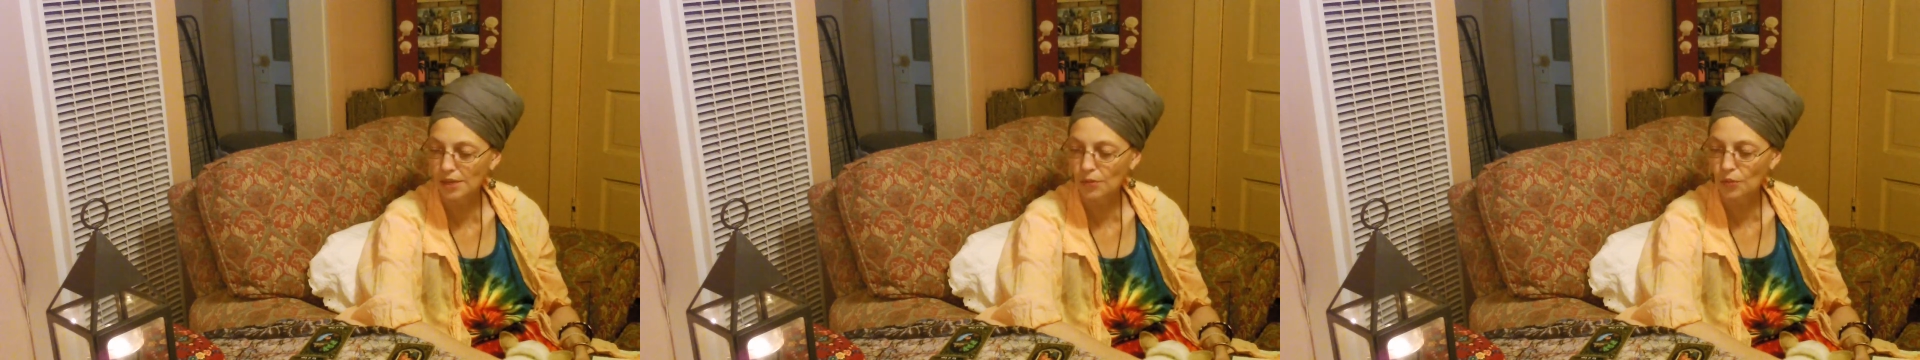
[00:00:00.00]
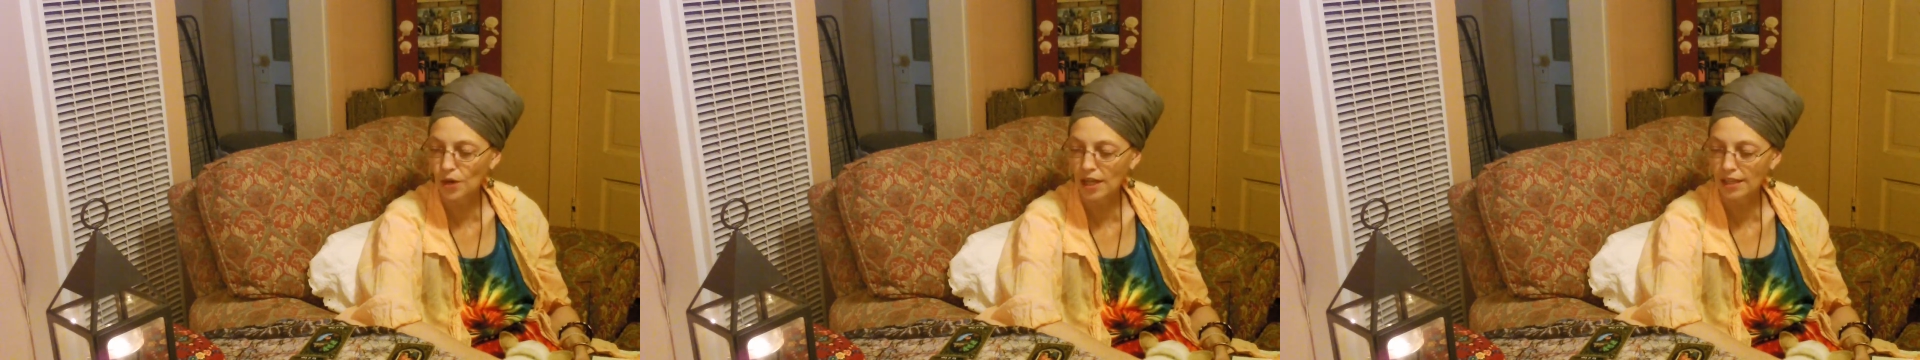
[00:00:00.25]

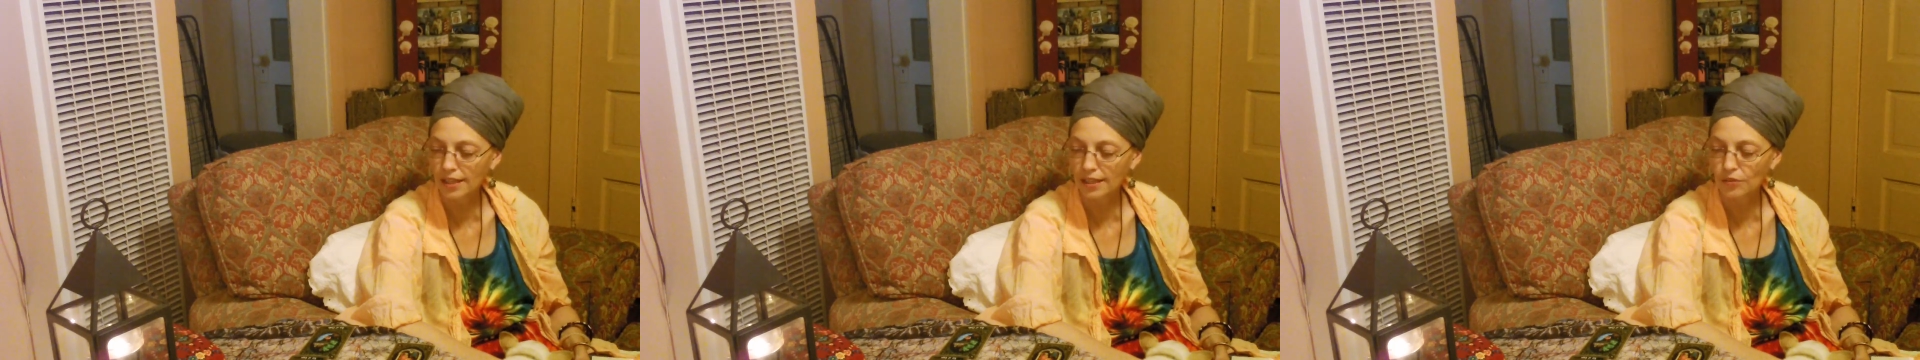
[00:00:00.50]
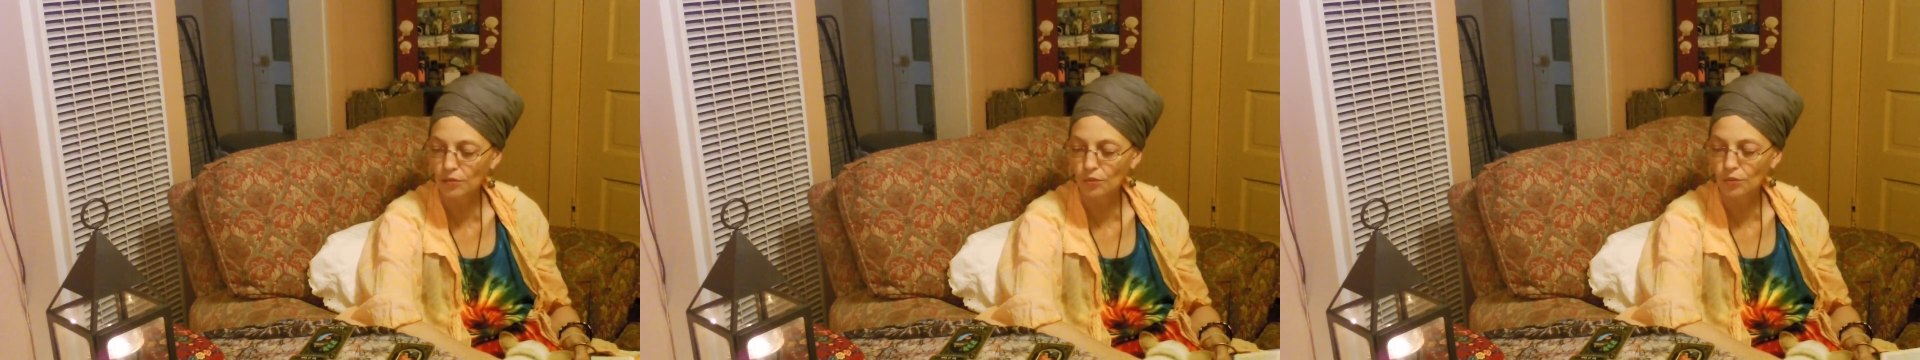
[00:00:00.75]
while it
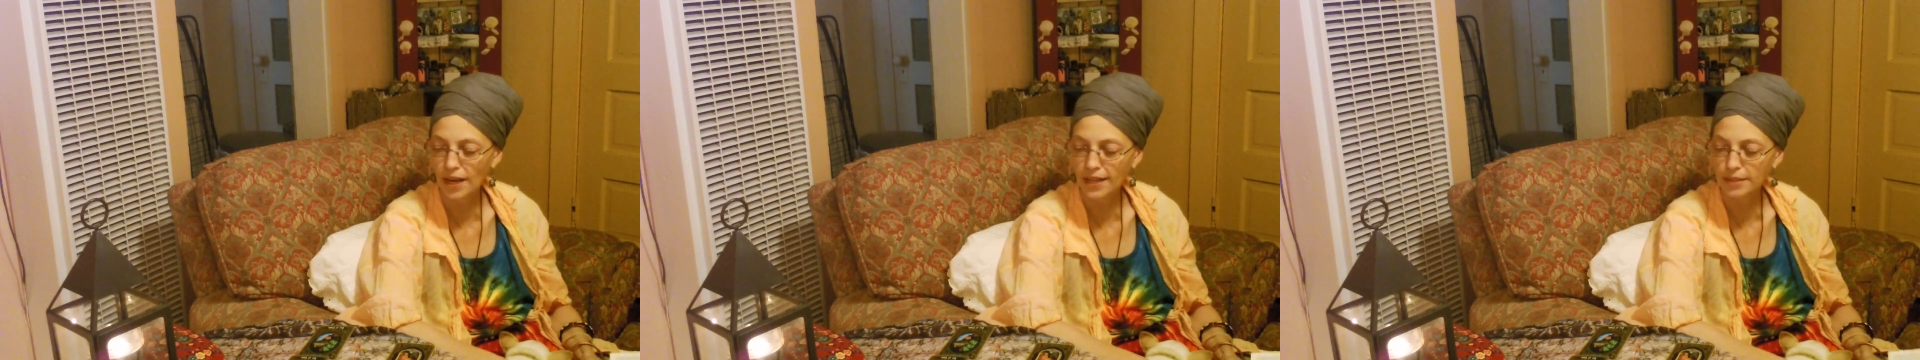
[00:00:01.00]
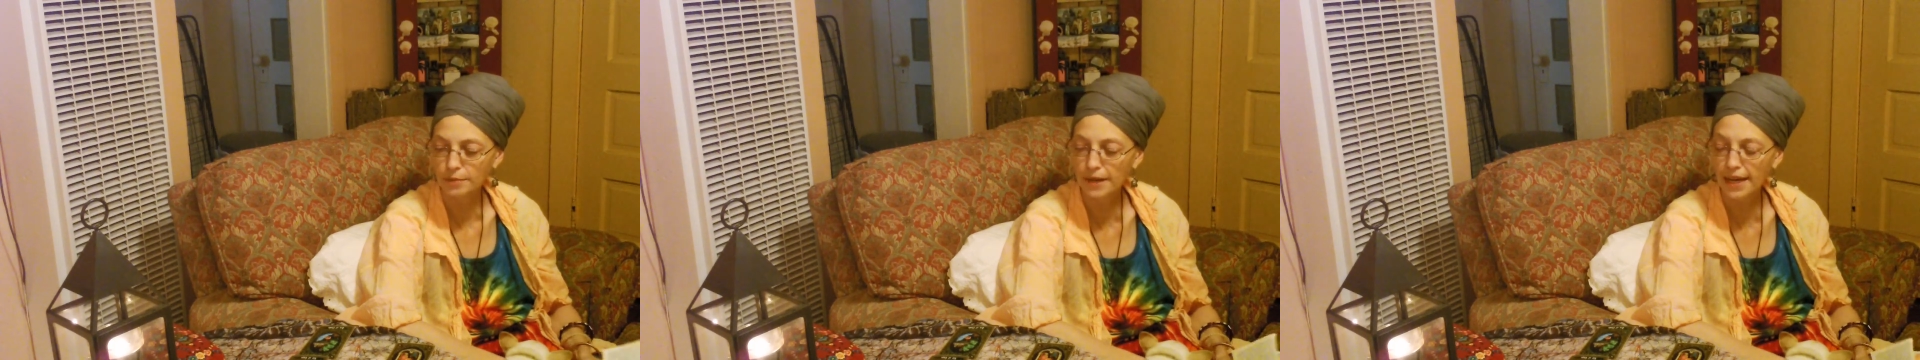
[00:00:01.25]

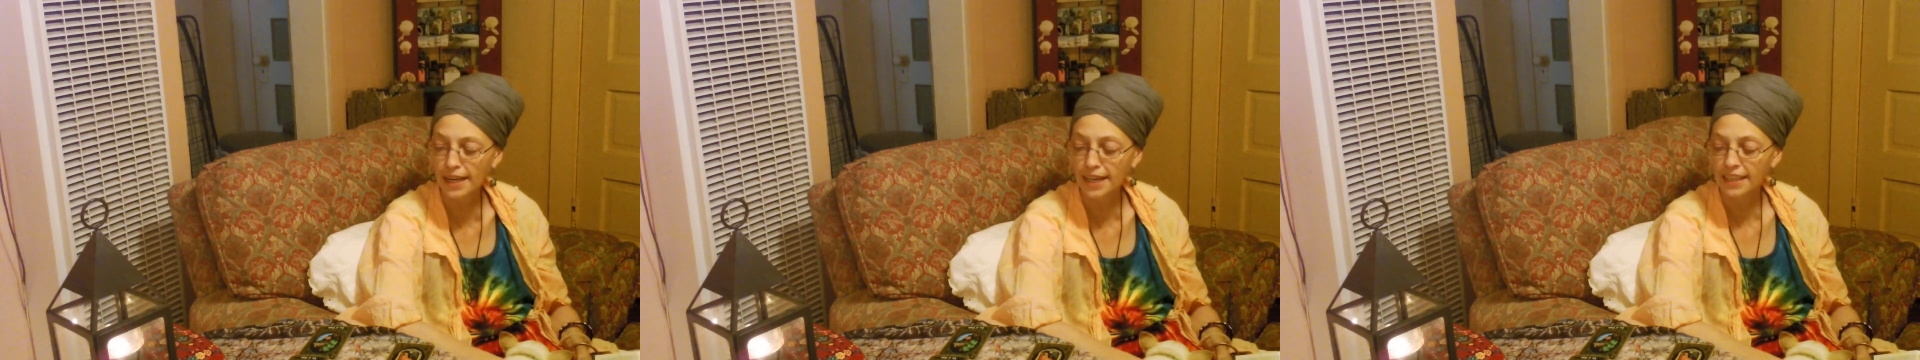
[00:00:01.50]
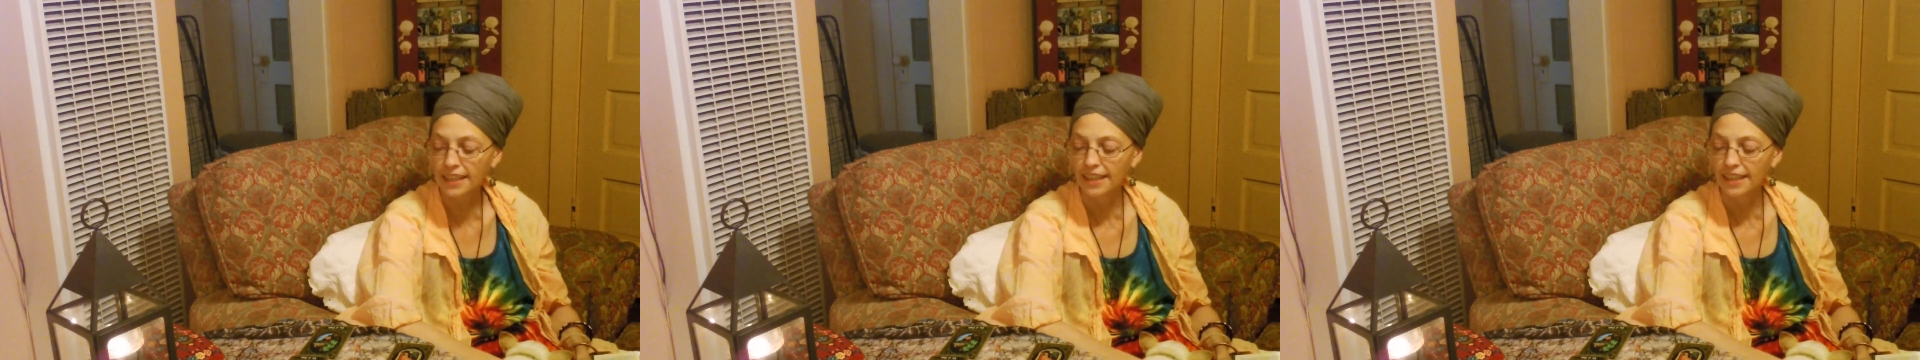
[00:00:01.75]
rides by.